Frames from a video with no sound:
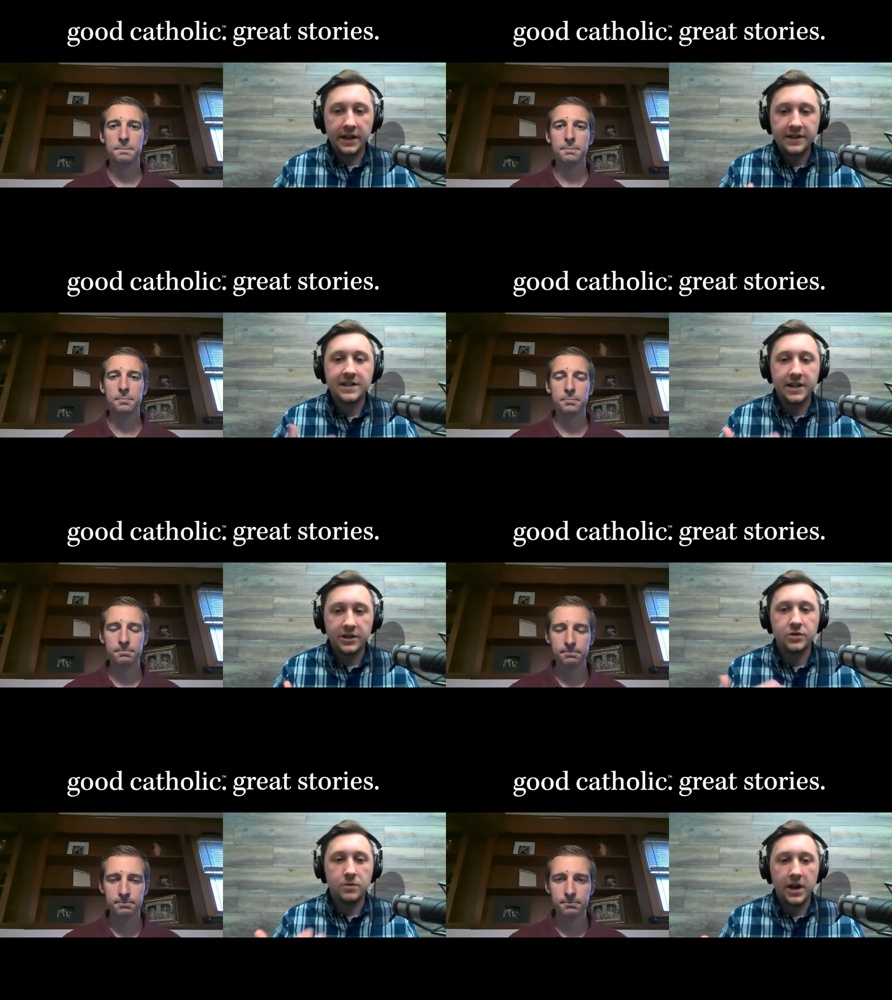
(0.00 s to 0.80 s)
Speaker 1: like in this
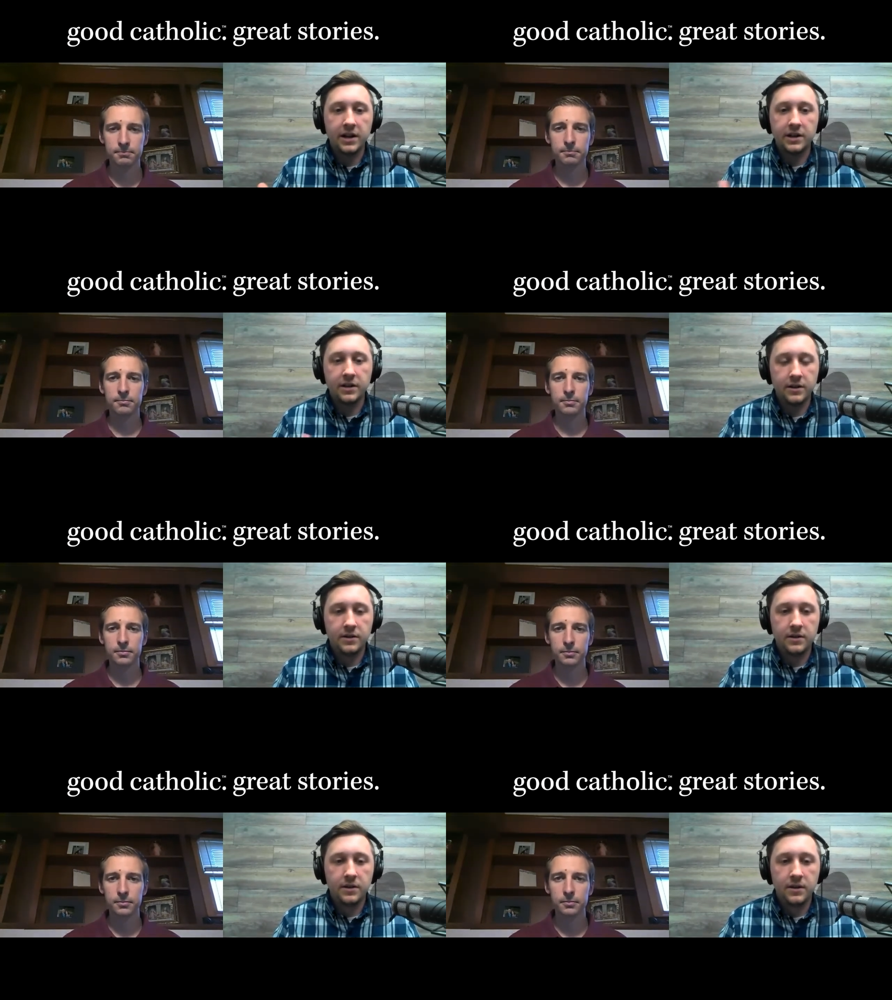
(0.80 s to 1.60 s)
intentional way?
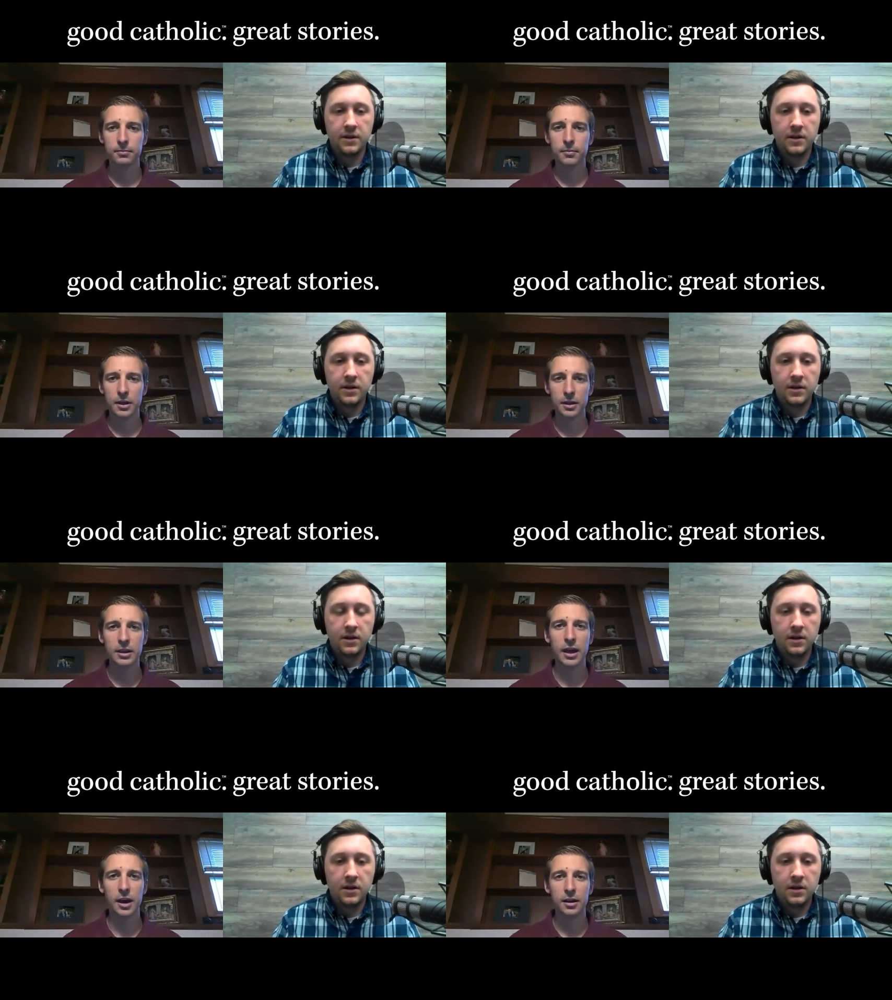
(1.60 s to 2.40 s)

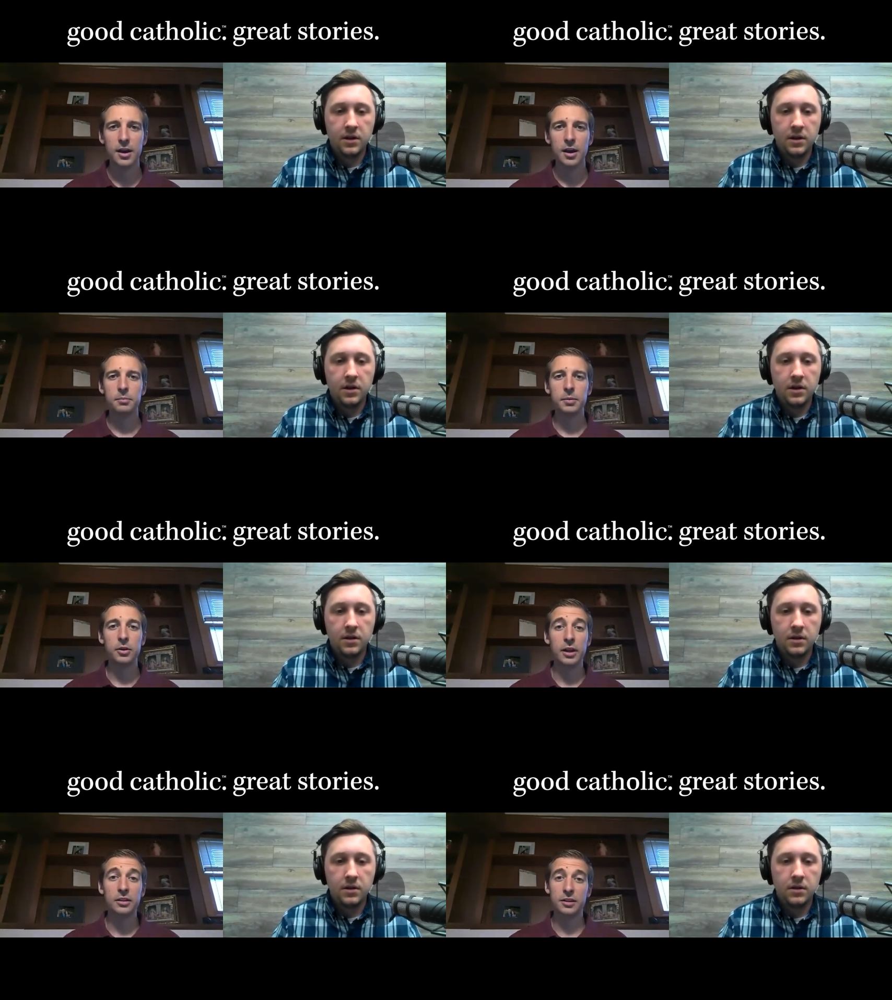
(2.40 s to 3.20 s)
Speaker 2: Yeah,
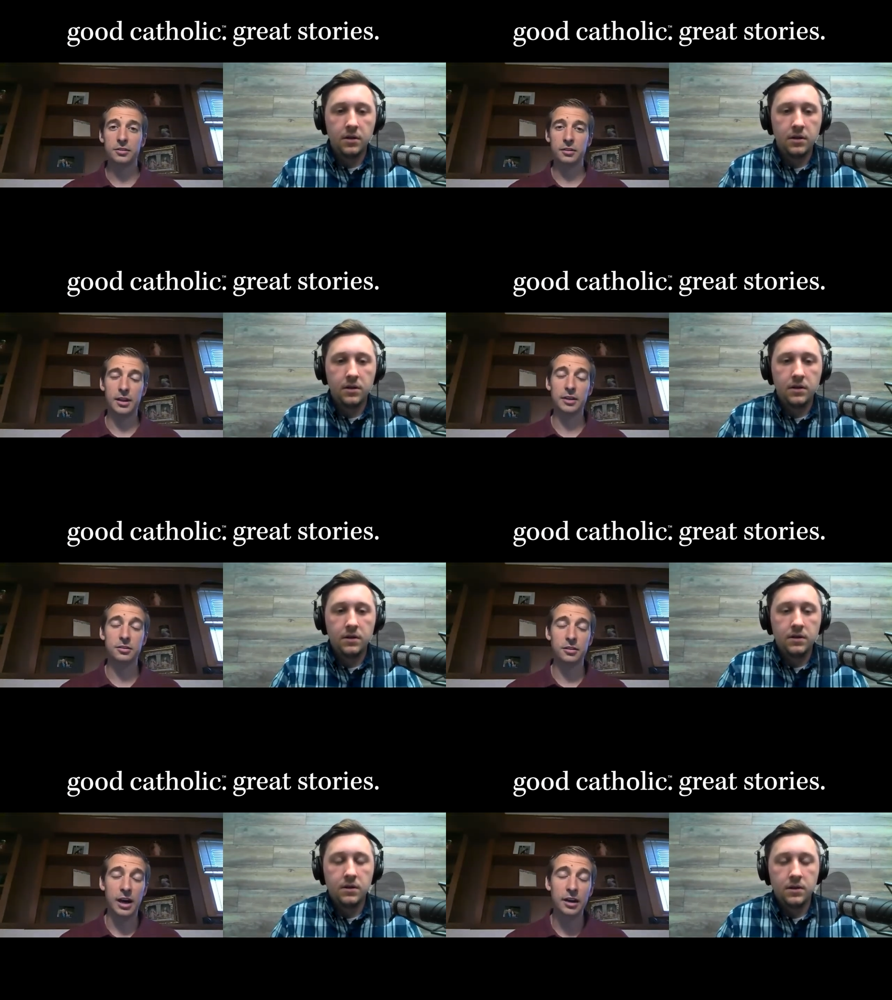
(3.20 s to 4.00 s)
Peter, that, that's,
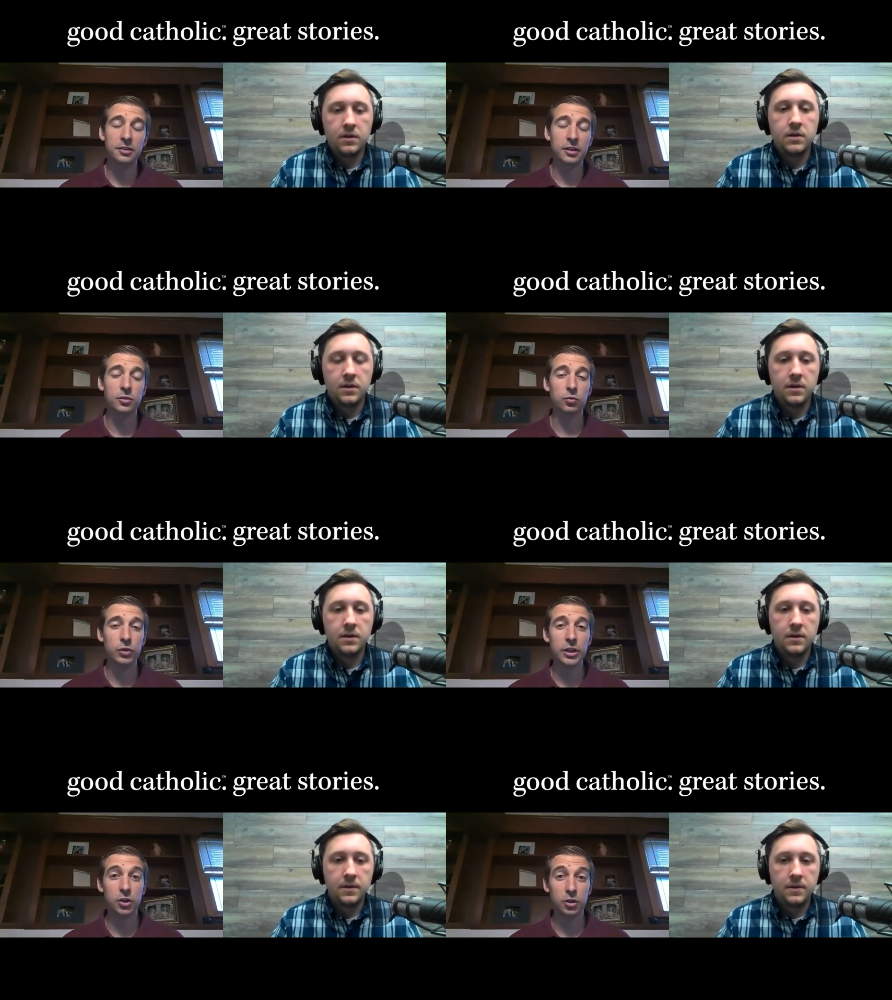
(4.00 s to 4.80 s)
that's honestly, it's a
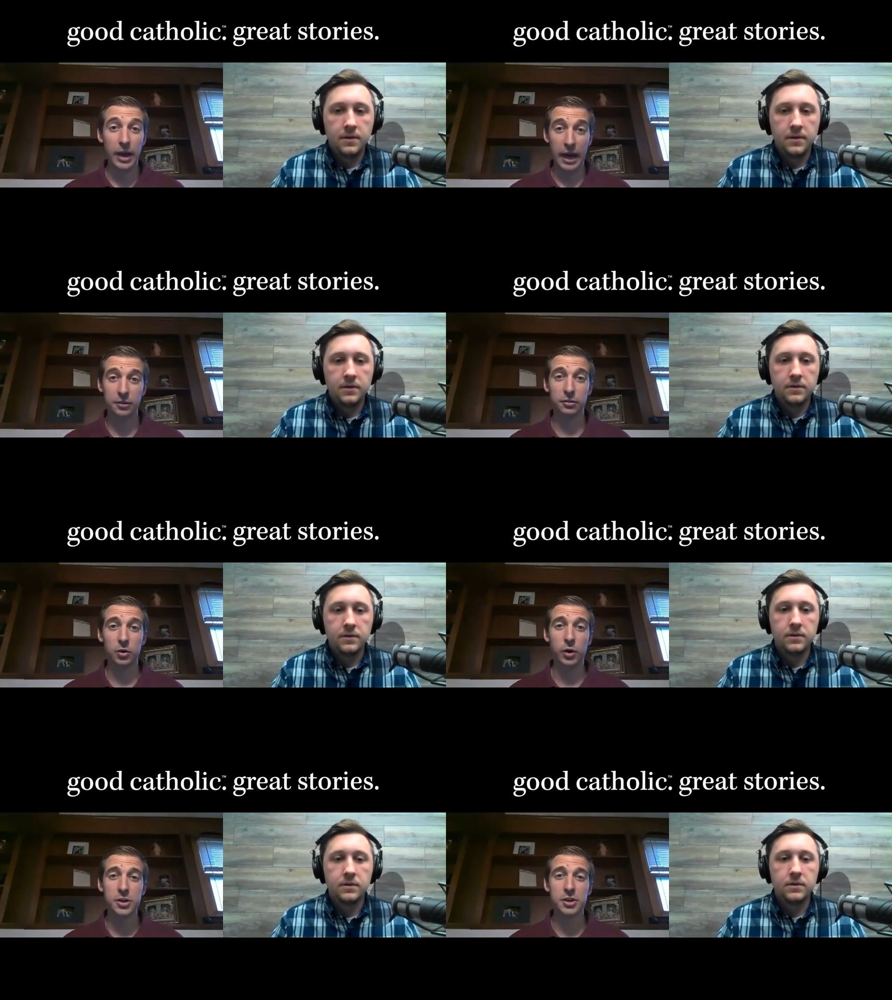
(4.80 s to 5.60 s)
really
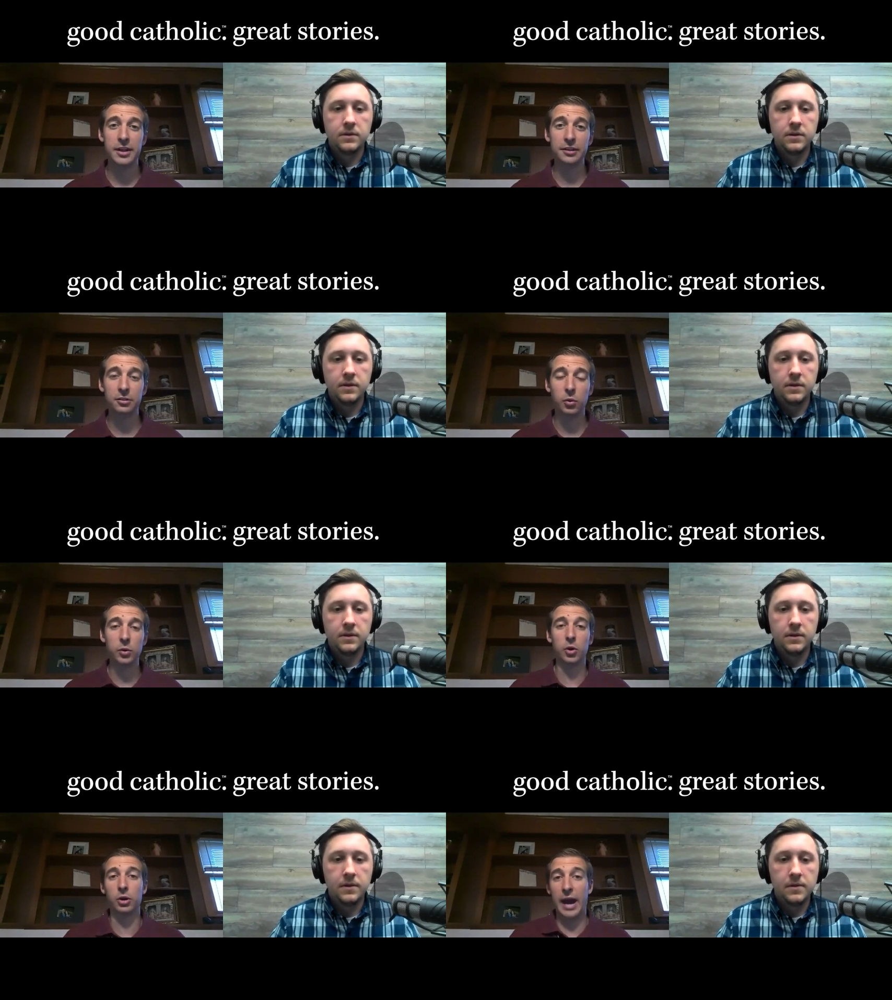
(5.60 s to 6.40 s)
excellent question. That's the
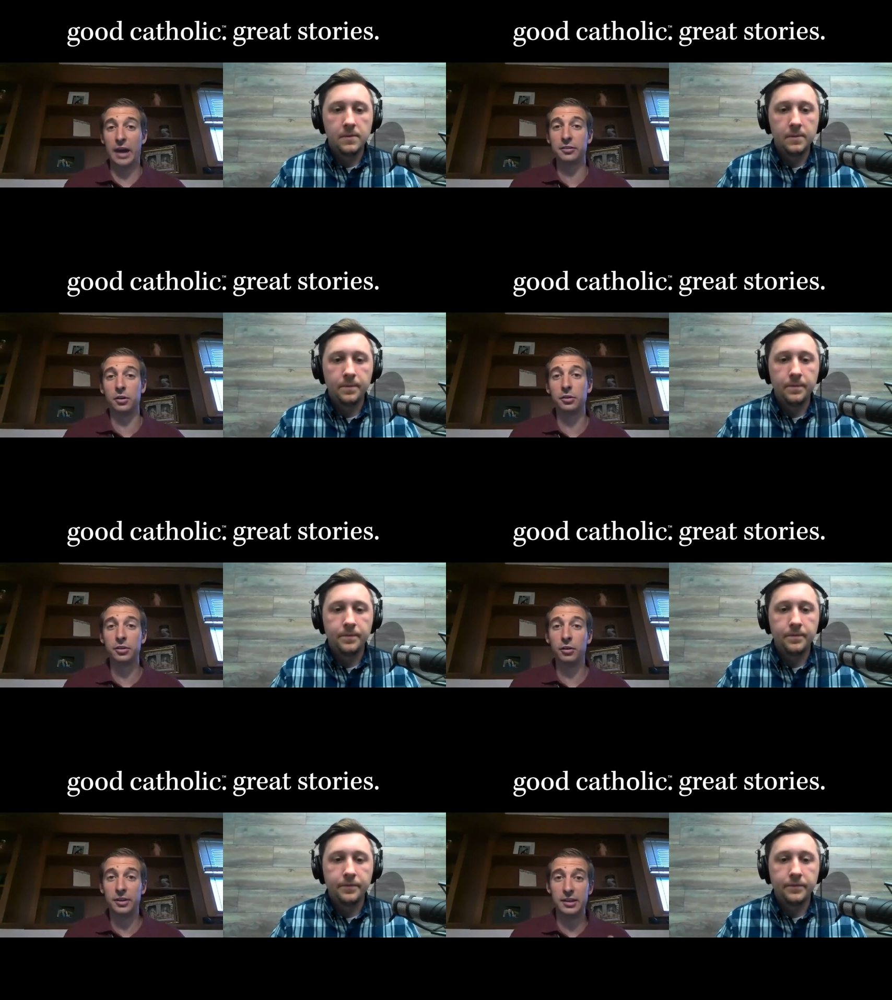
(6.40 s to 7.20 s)
one we were asking
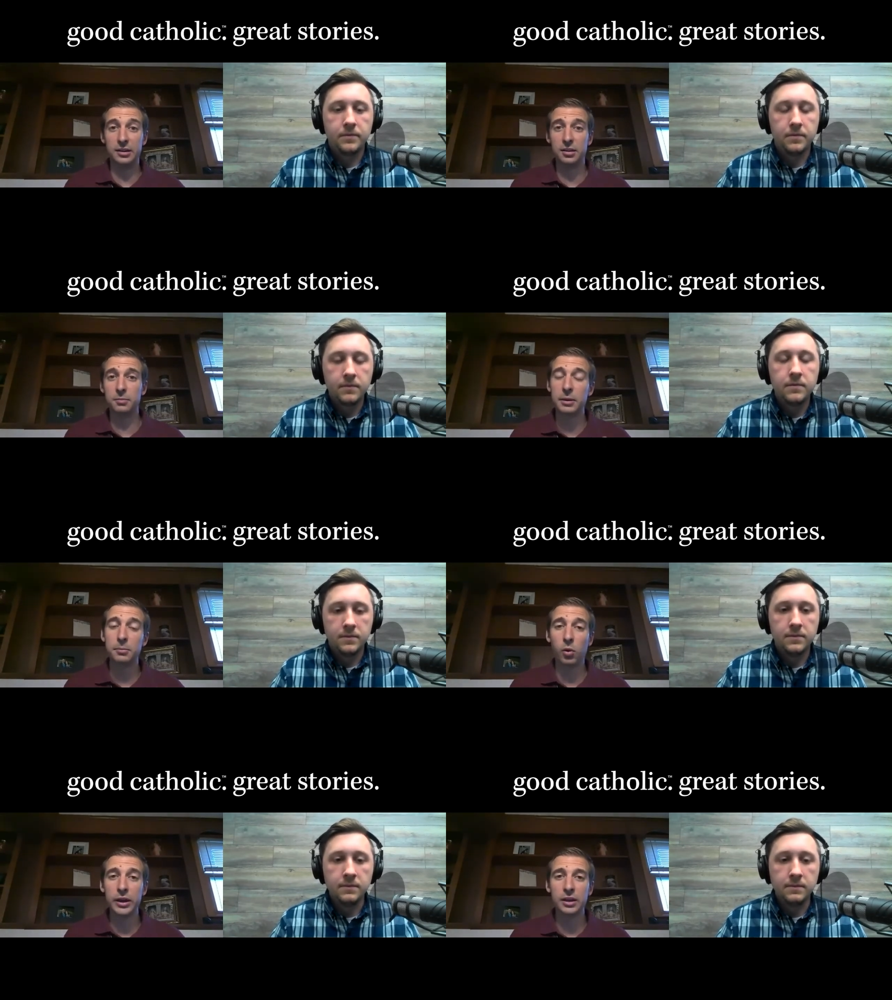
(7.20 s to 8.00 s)
ourselves at that
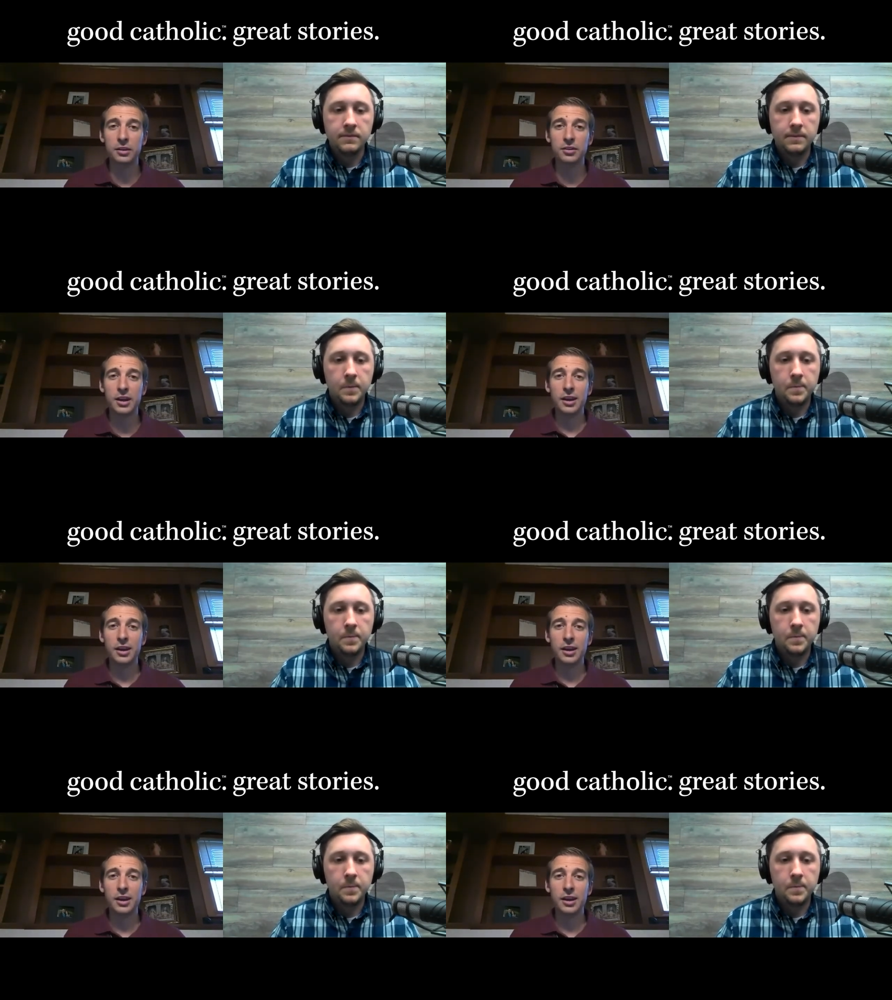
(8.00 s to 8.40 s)
tipping mm-hmm. point